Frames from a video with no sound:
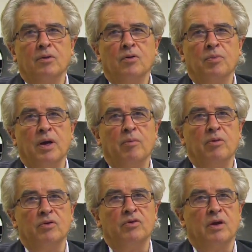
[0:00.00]
to be able
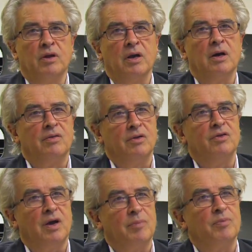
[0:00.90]
to say, yeah,
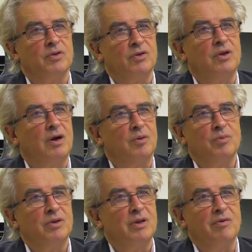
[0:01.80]
this happens now,
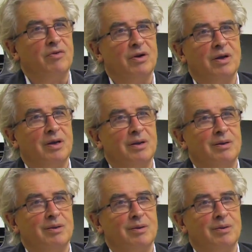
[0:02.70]
but never again,
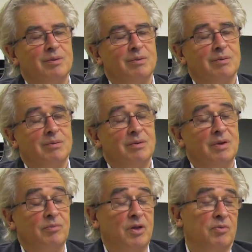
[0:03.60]
you know.
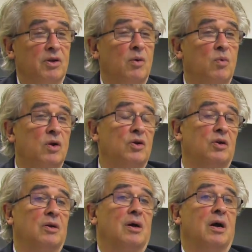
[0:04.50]
Sometimes I
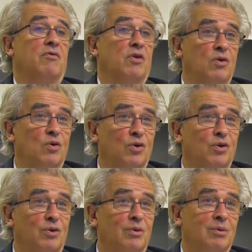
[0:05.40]
wish I
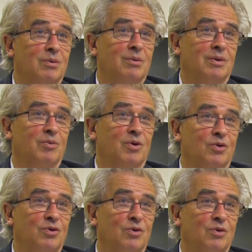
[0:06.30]
recorded some
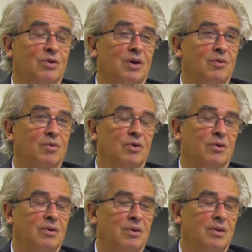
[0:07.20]
concerts that I
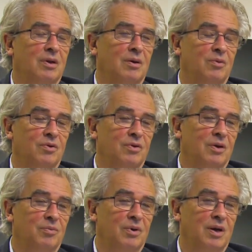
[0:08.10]
was
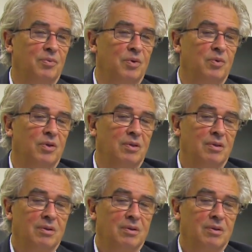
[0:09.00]
happy with.